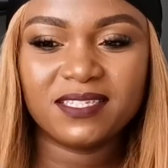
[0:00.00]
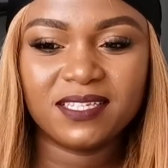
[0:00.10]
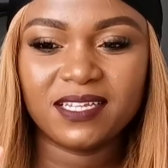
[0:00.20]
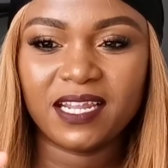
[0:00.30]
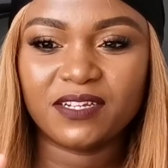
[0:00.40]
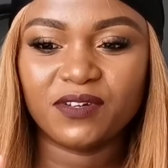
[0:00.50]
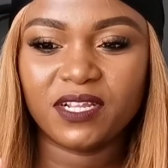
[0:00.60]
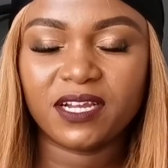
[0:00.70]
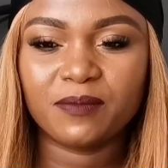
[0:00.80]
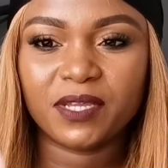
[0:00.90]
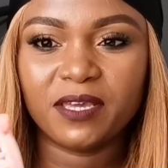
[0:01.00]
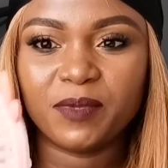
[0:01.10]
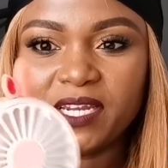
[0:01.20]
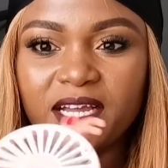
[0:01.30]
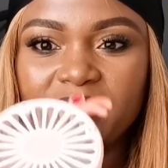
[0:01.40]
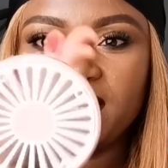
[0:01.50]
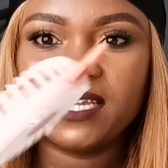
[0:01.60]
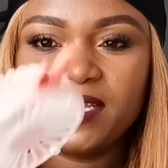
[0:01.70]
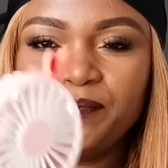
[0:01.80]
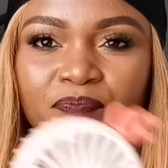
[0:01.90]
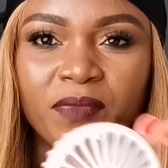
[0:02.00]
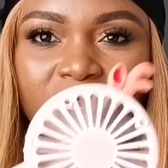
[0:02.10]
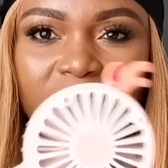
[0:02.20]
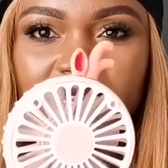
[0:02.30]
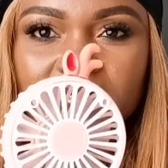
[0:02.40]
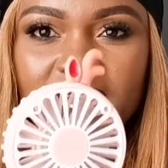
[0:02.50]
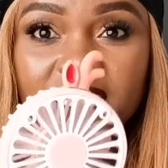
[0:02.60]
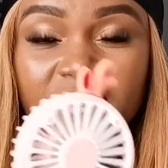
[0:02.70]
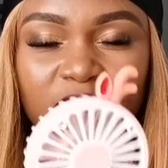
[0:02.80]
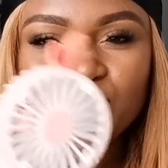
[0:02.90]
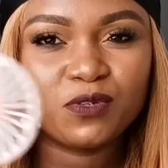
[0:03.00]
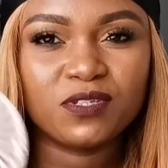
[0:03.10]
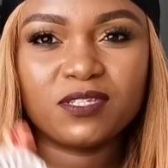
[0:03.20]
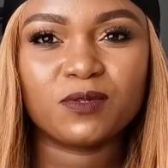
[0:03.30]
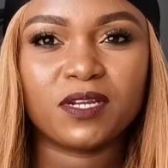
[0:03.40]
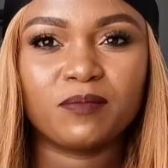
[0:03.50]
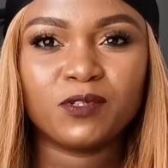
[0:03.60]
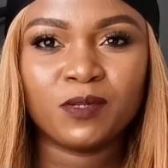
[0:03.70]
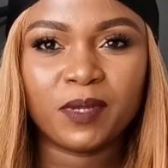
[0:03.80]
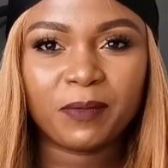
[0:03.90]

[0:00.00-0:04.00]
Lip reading: thing like really came in handy, and I also use it when I'm doing my